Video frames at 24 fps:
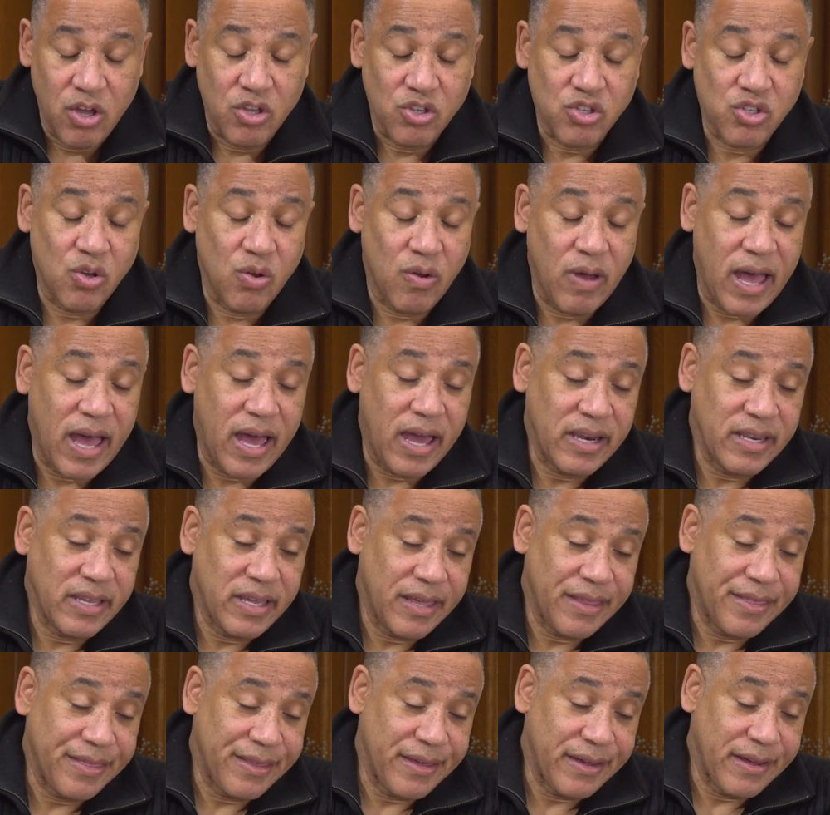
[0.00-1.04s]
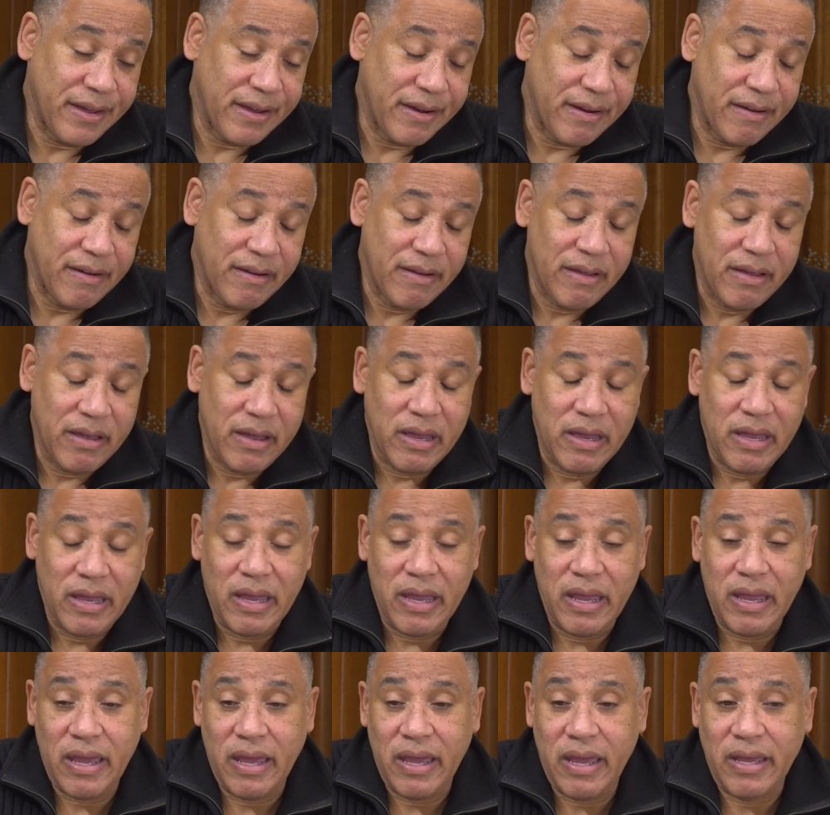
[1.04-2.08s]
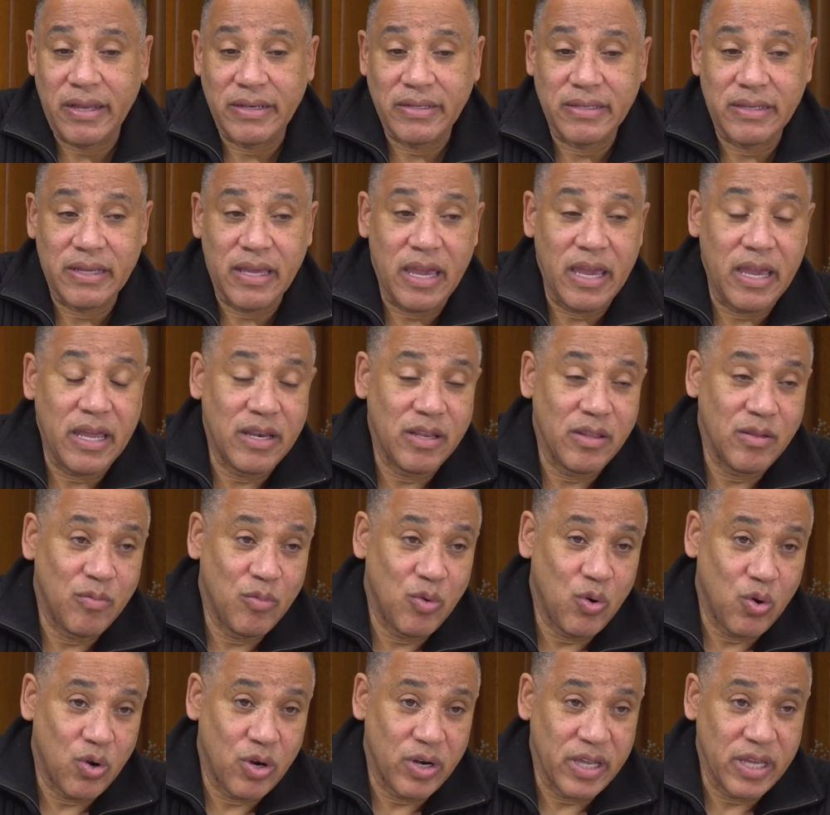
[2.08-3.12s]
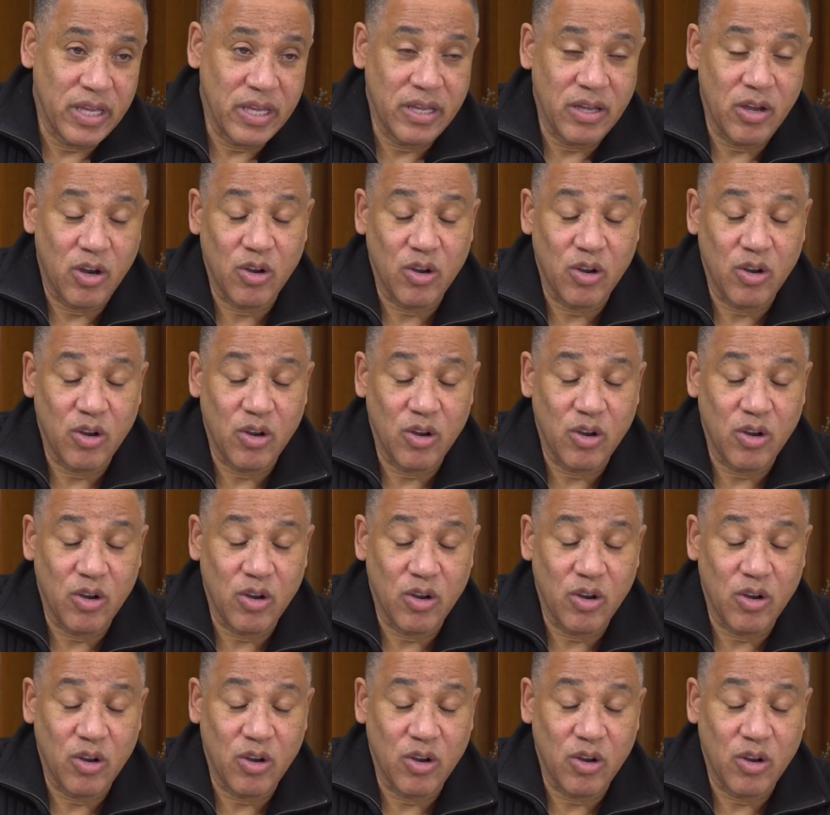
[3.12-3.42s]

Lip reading: So I'd get there at 8 in the morning.